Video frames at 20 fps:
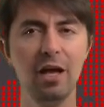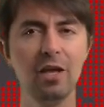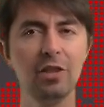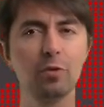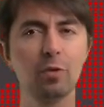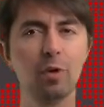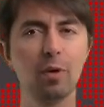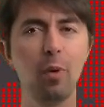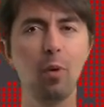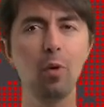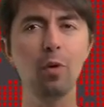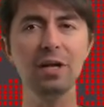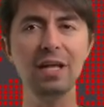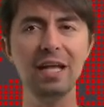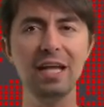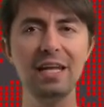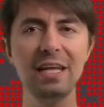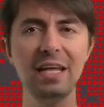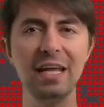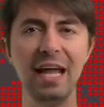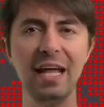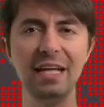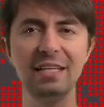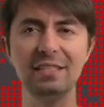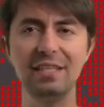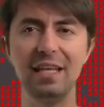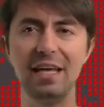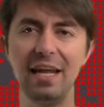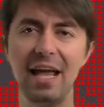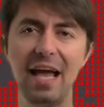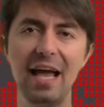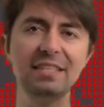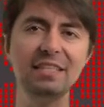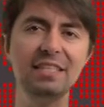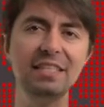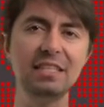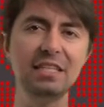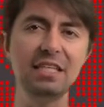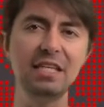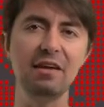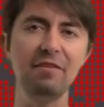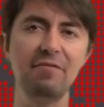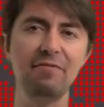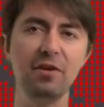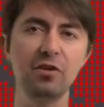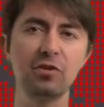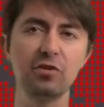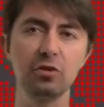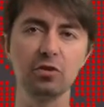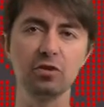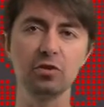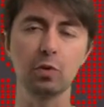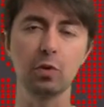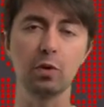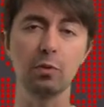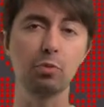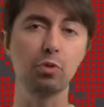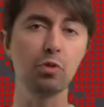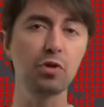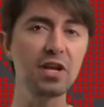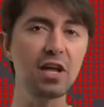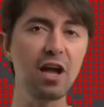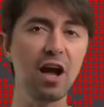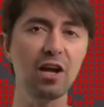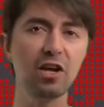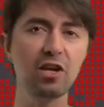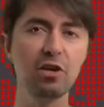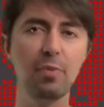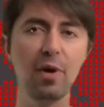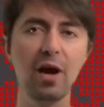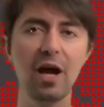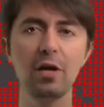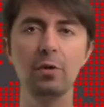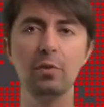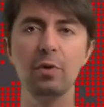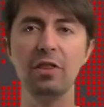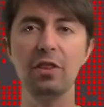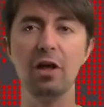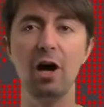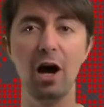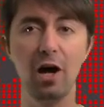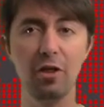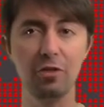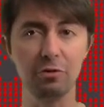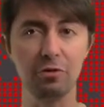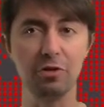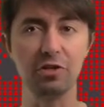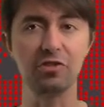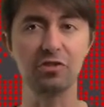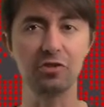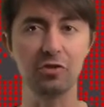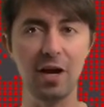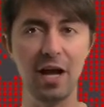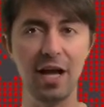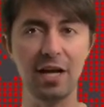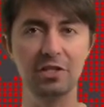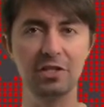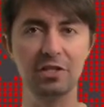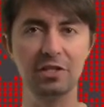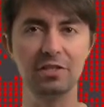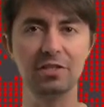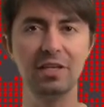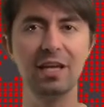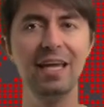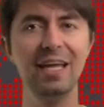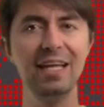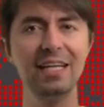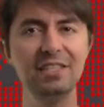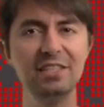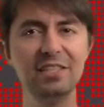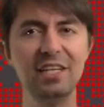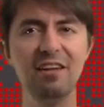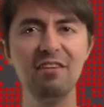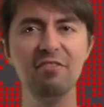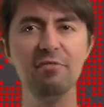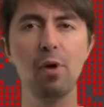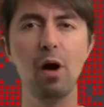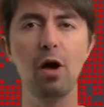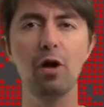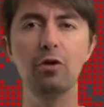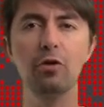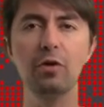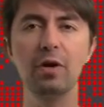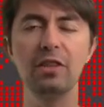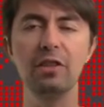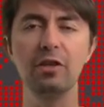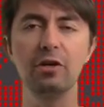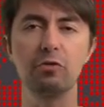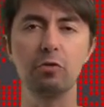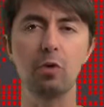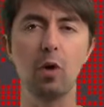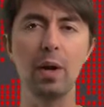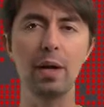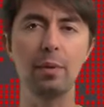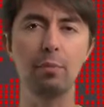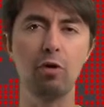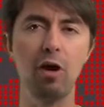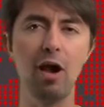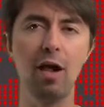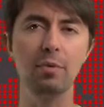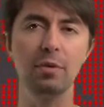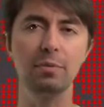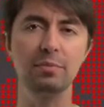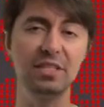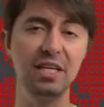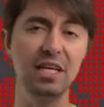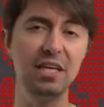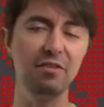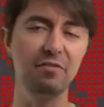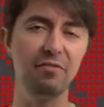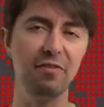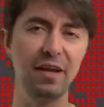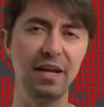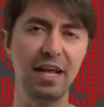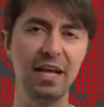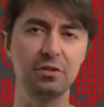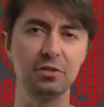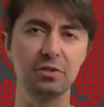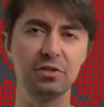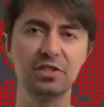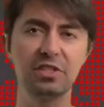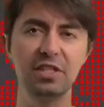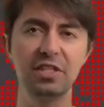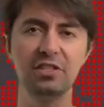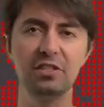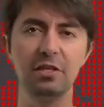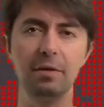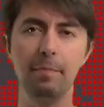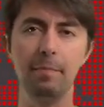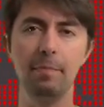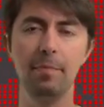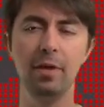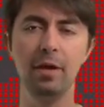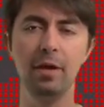The report indicates that SEC officials were preoccupied with other distractions instead of monitoring the growing problems in the financial system.